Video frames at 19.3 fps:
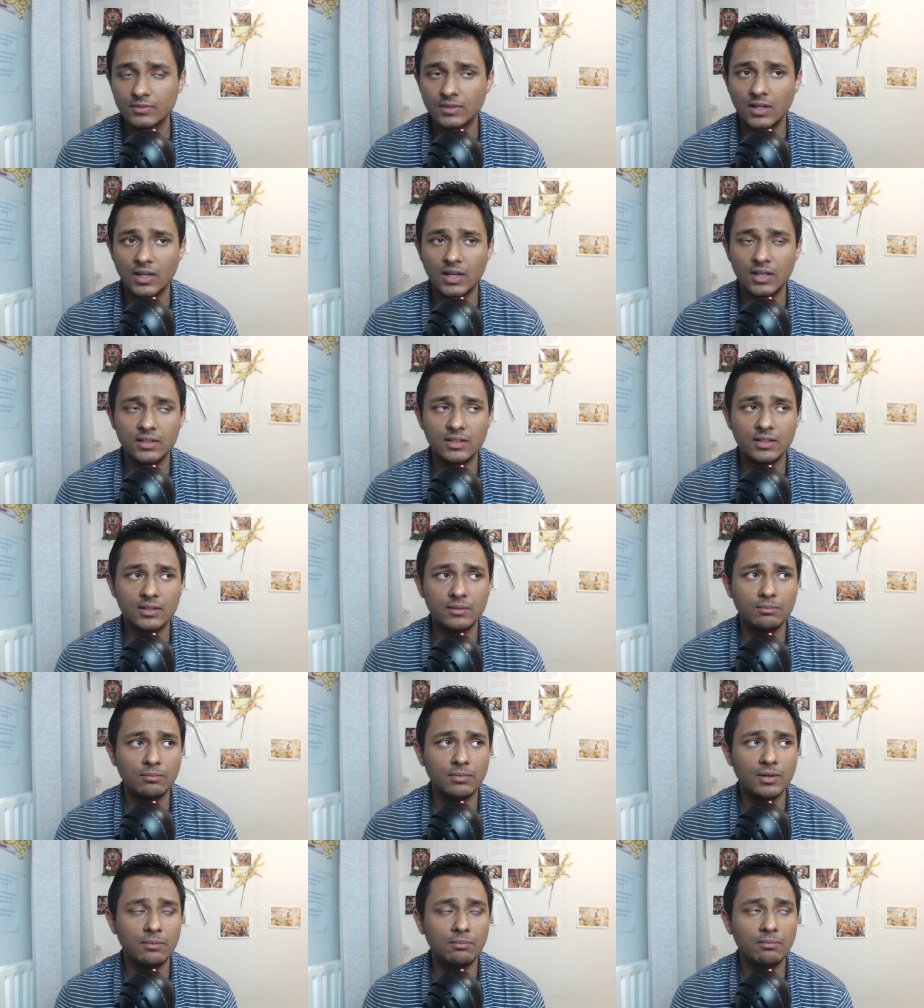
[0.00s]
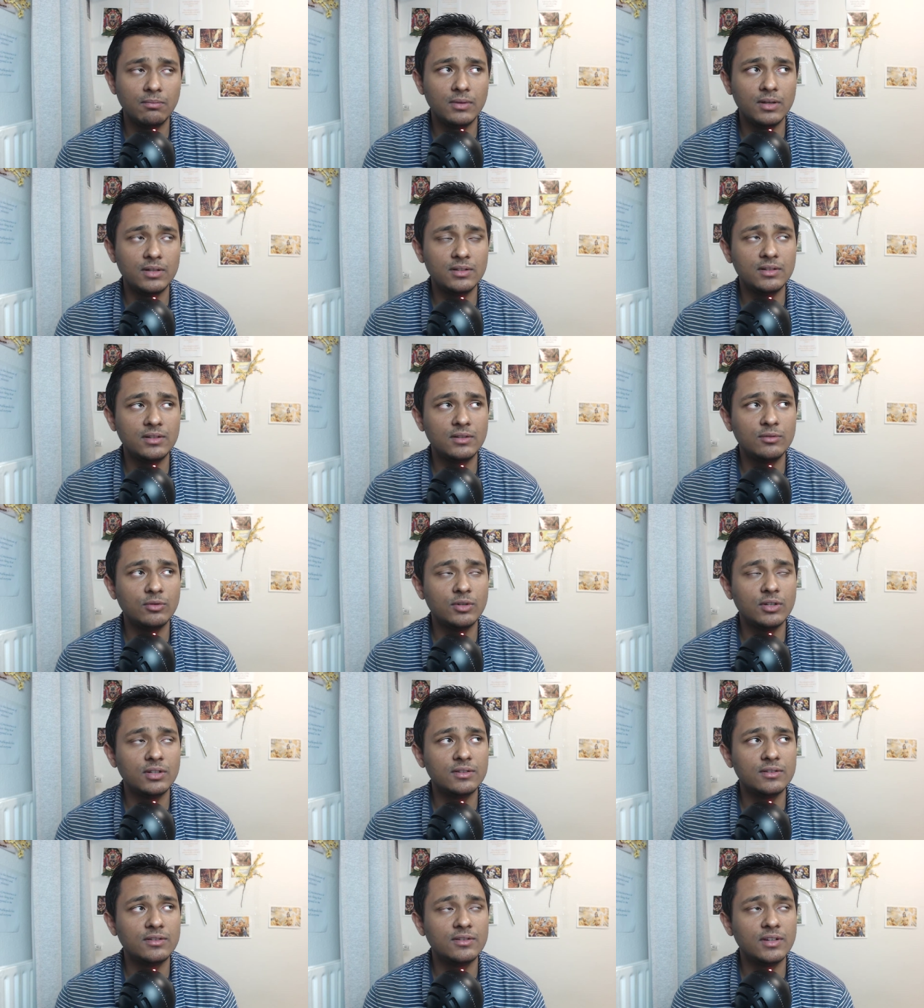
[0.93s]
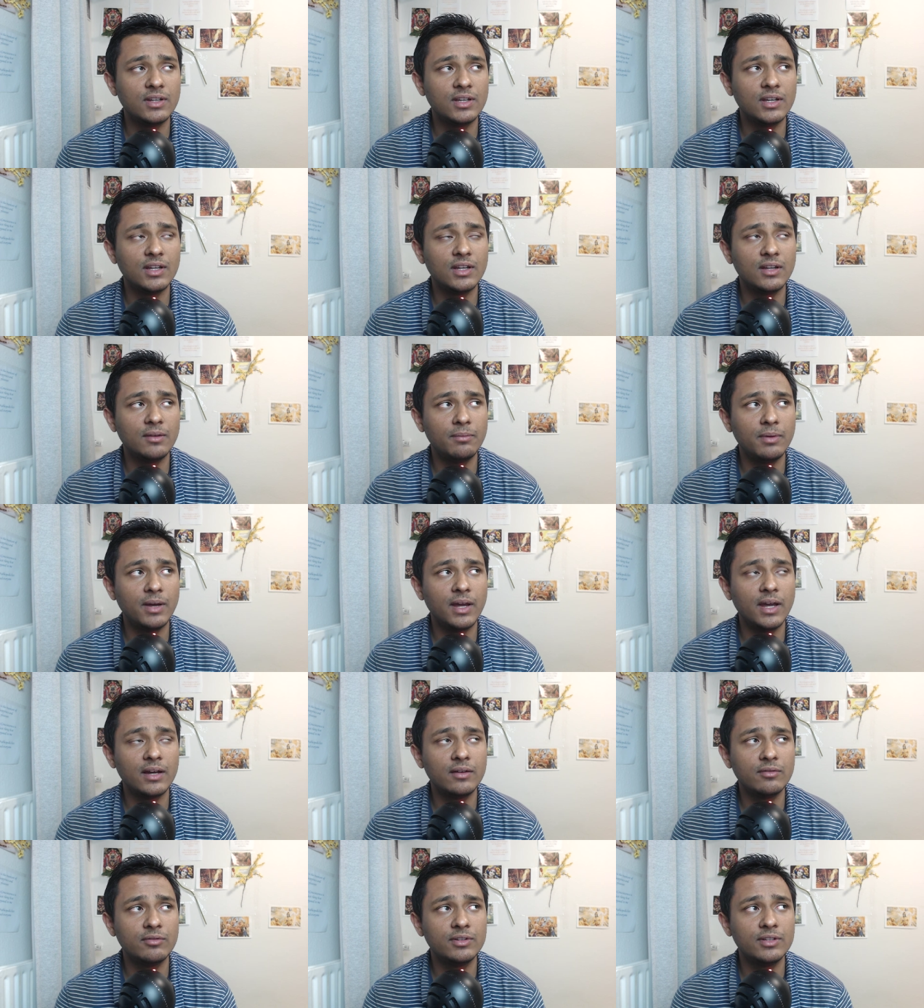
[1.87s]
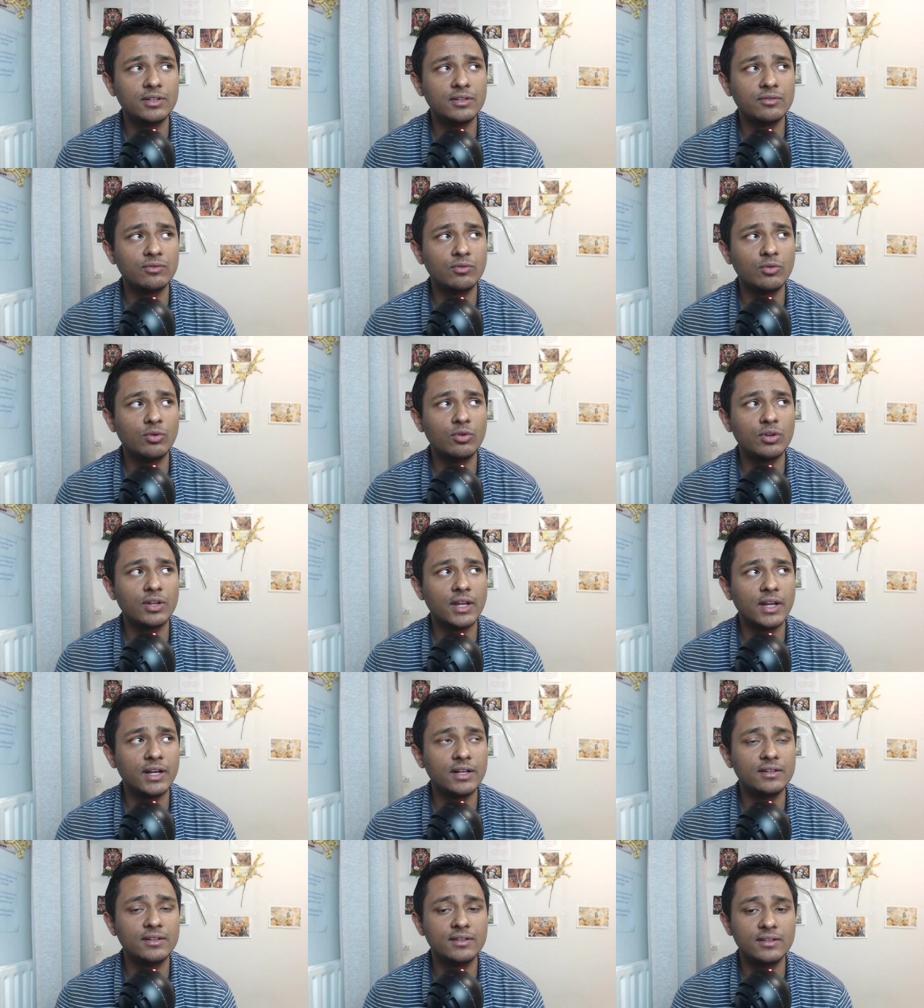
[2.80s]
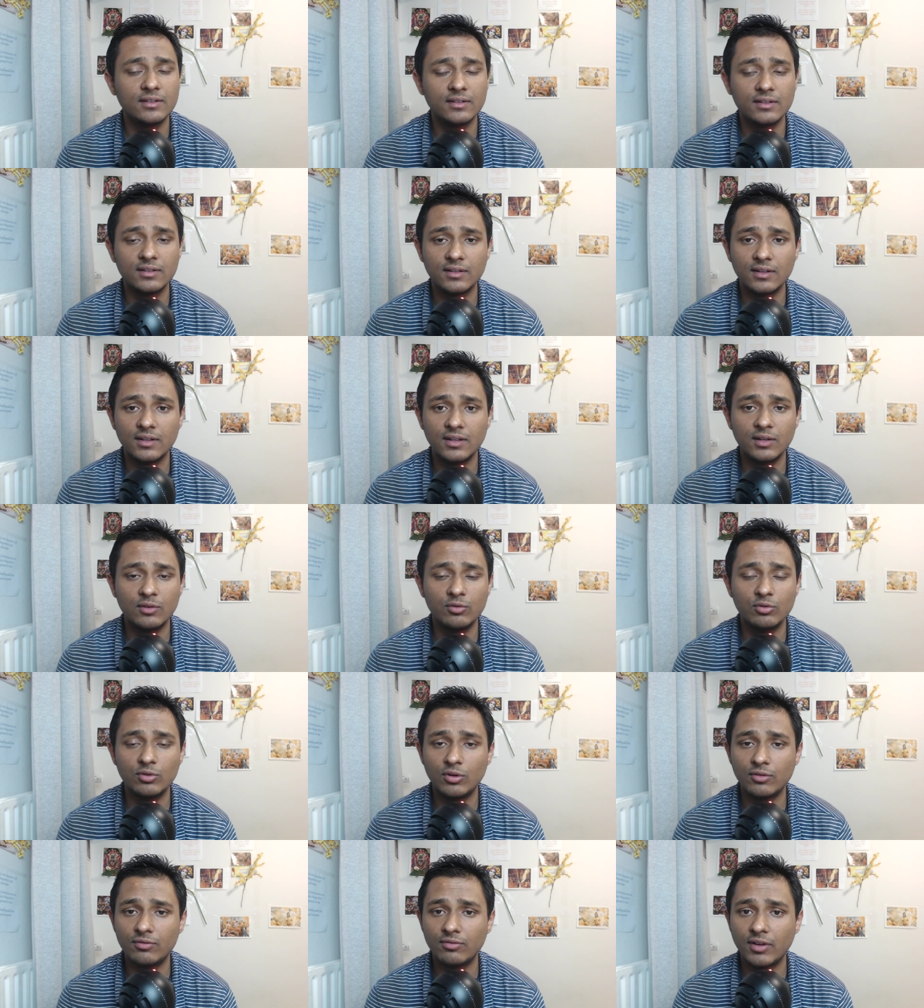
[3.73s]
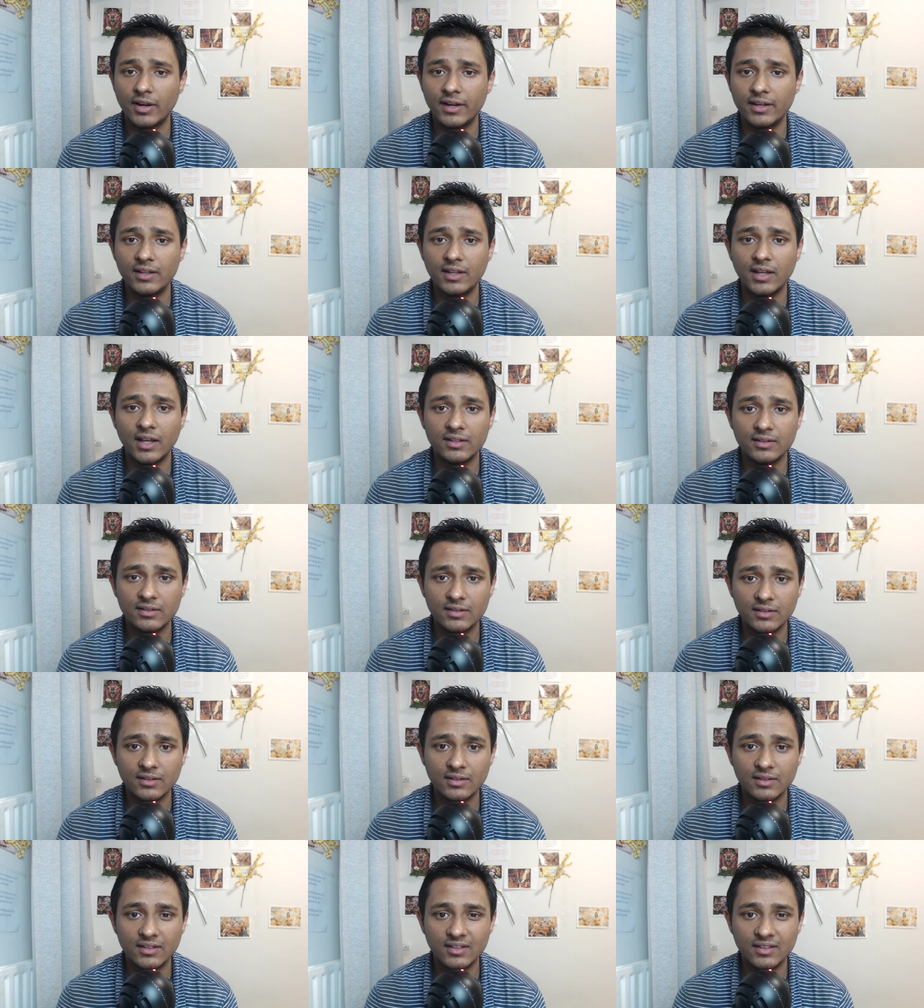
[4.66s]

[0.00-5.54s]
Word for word: and then brahmaji was taken aback with his four heads he could not find the answer